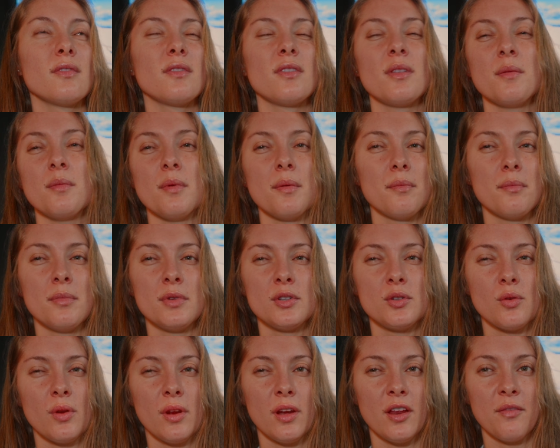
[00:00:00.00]
The
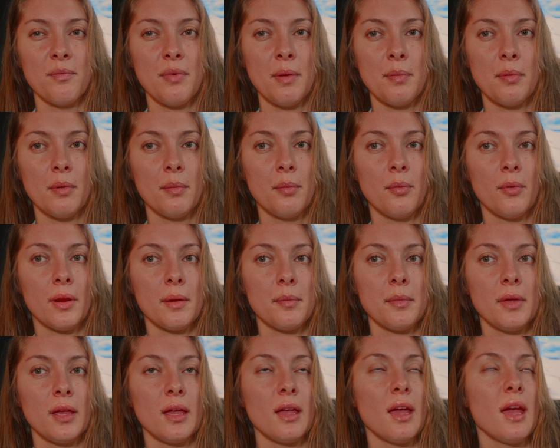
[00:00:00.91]
majority of people bore
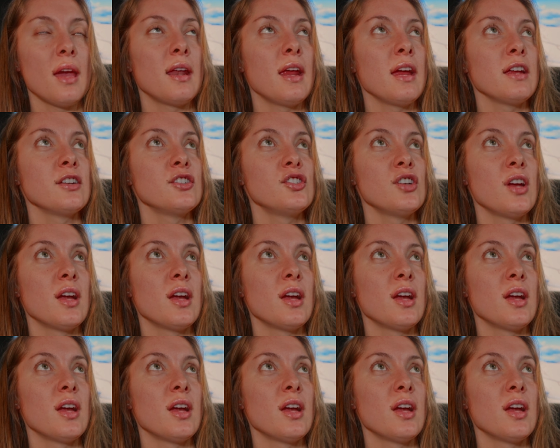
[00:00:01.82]
me, and I'm